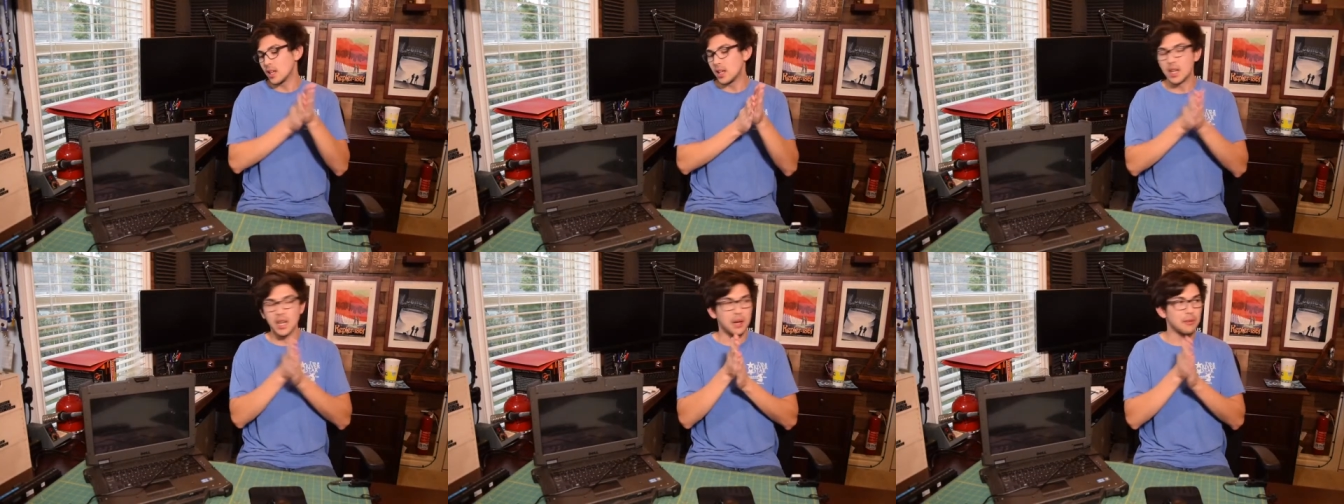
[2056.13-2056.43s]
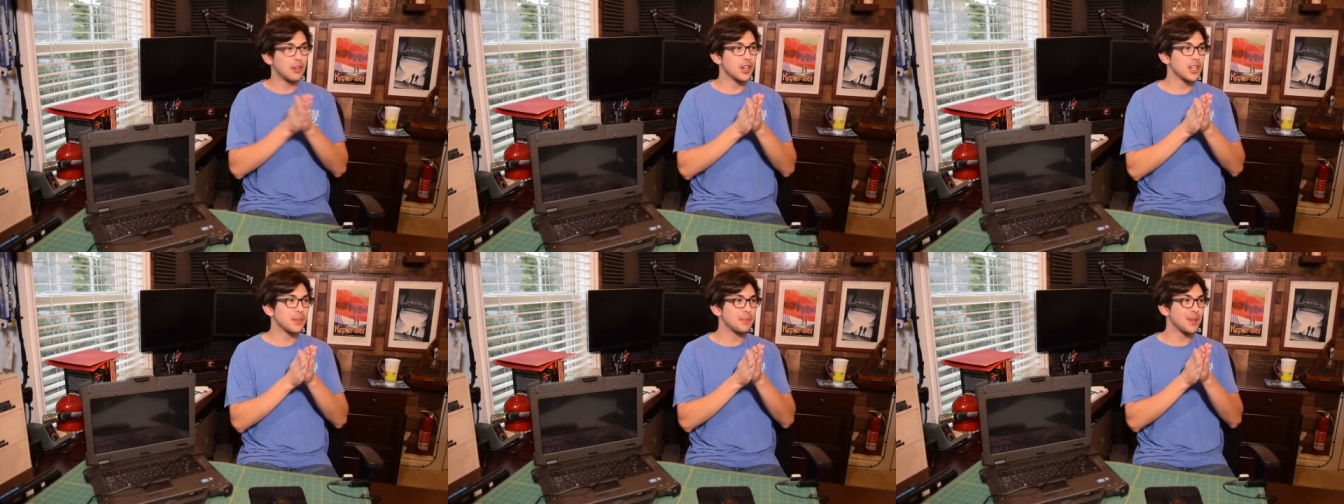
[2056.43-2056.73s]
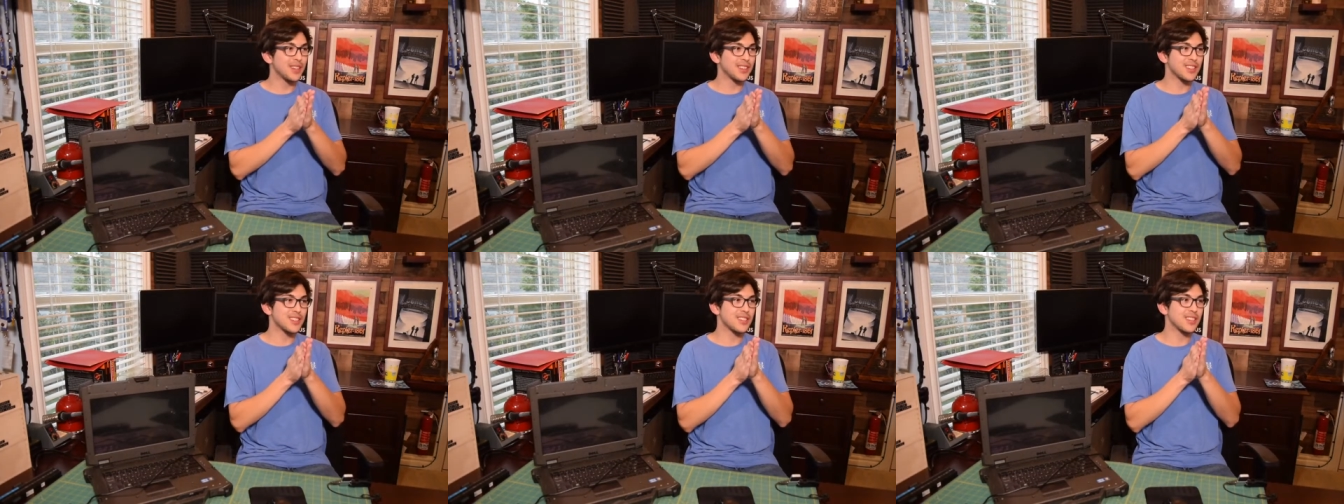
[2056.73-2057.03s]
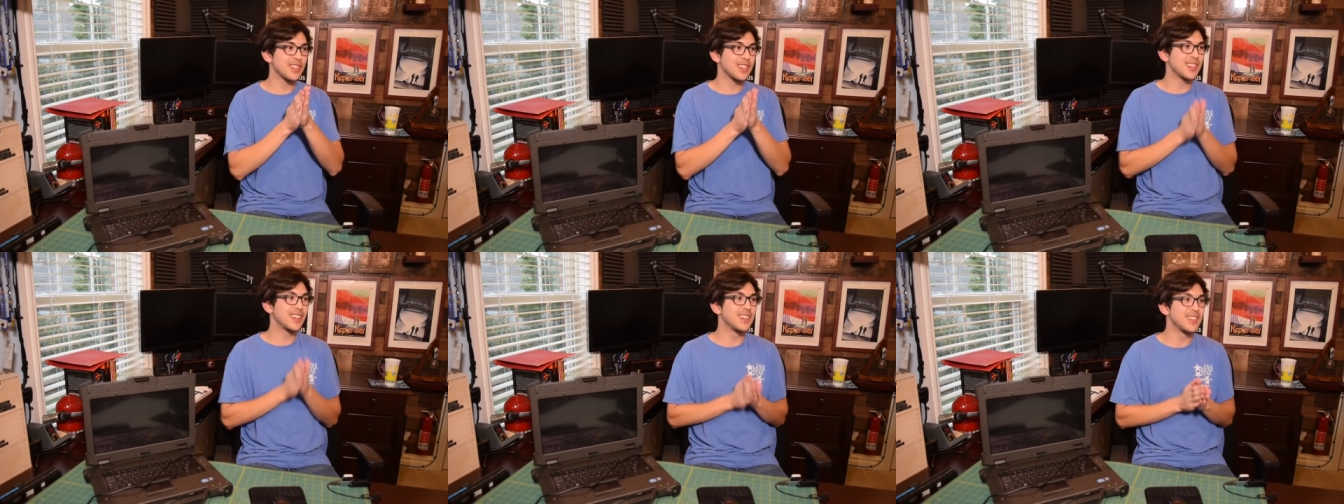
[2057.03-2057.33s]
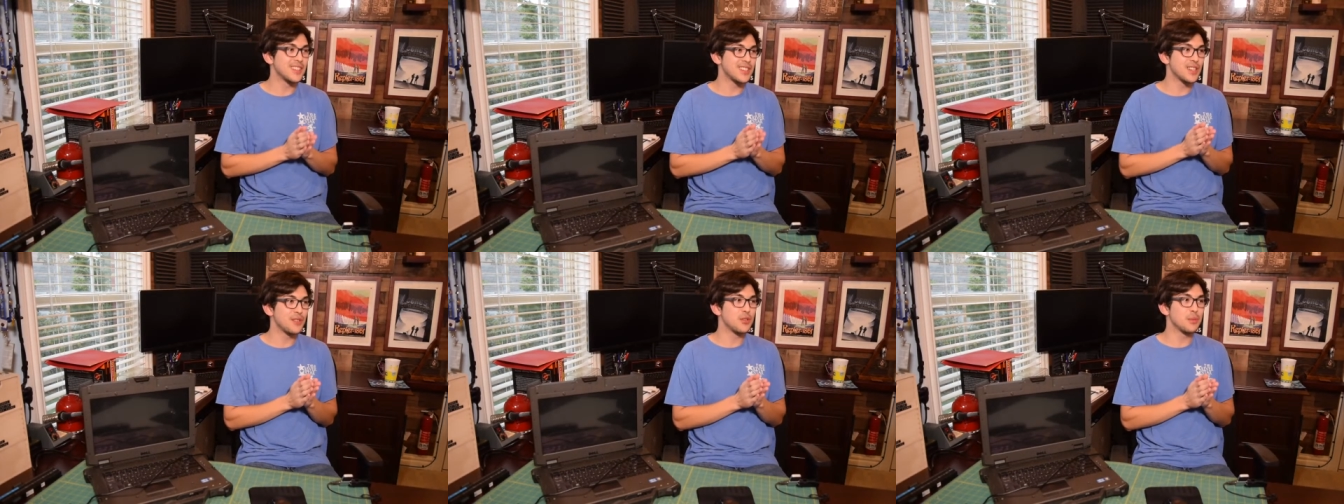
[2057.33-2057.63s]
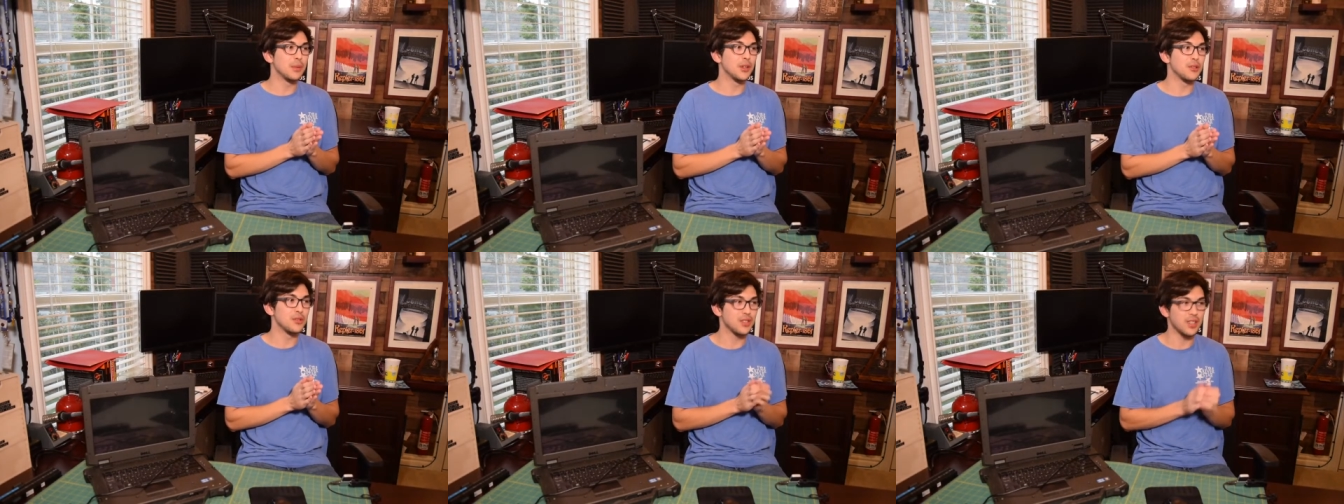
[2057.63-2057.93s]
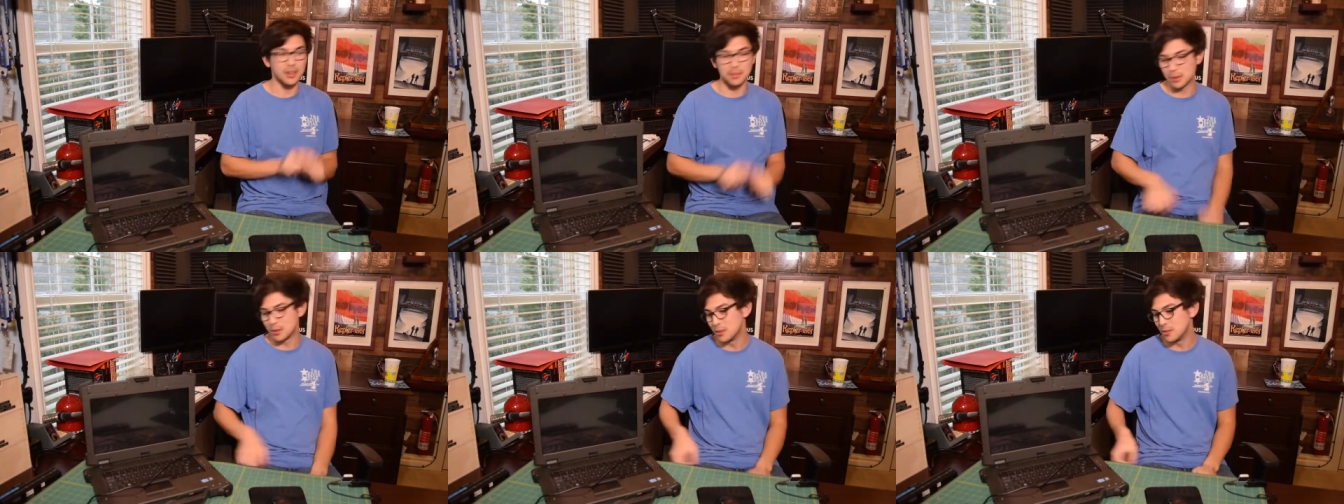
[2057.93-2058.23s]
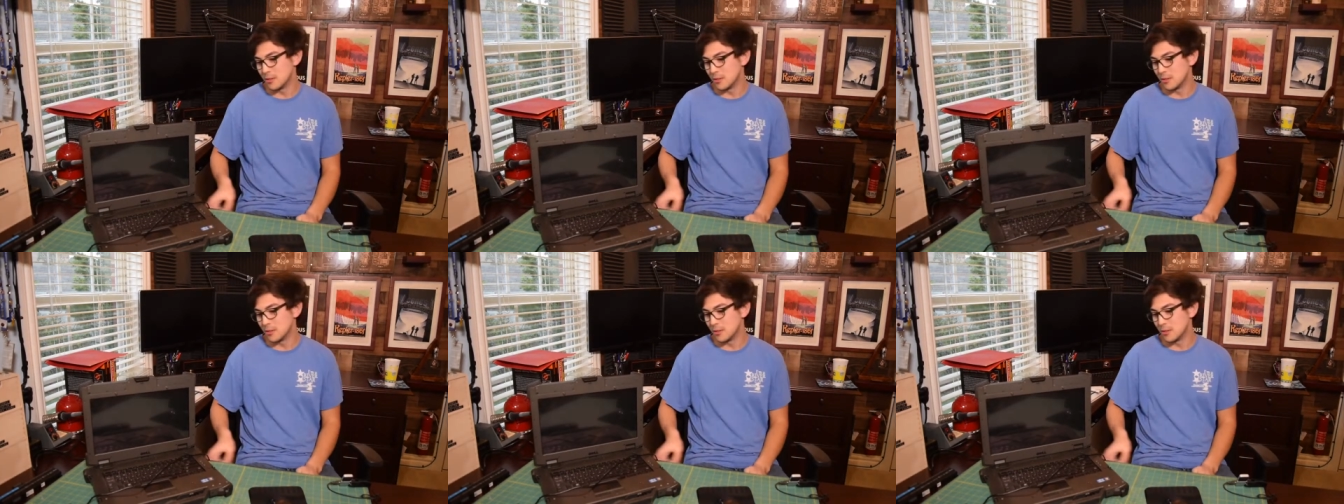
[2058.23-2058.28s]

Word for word: I'm ready to plug this thing in and see if it blows up.